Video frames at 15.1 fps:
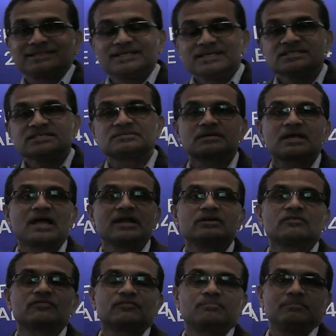This kind
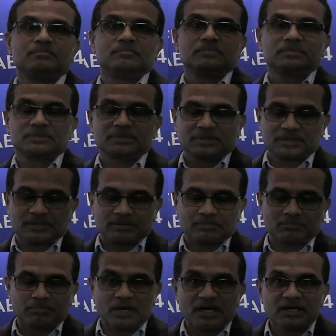of
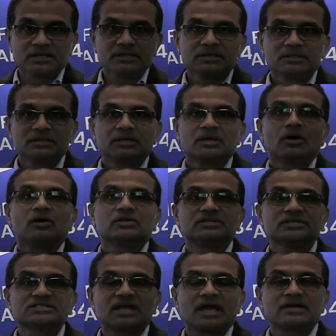bug or
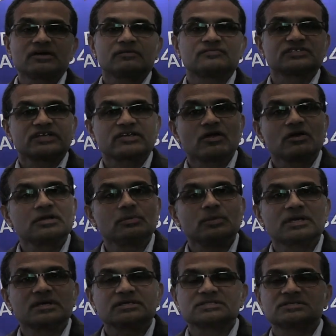this kind of security
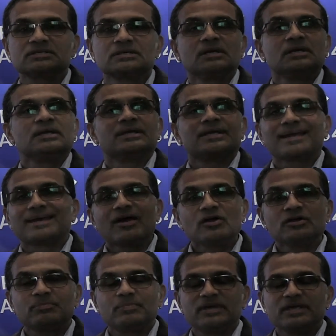weakness
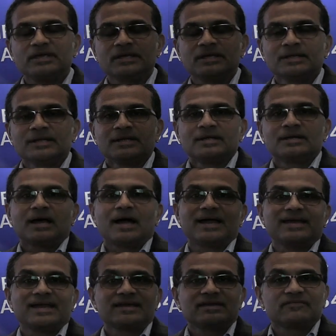cannot be
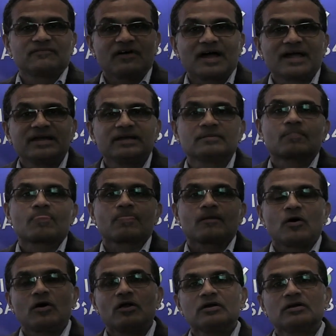identified
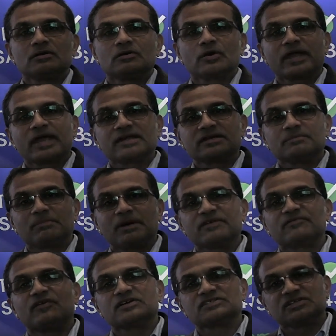or located by
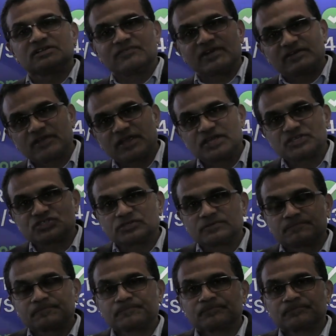functional verification.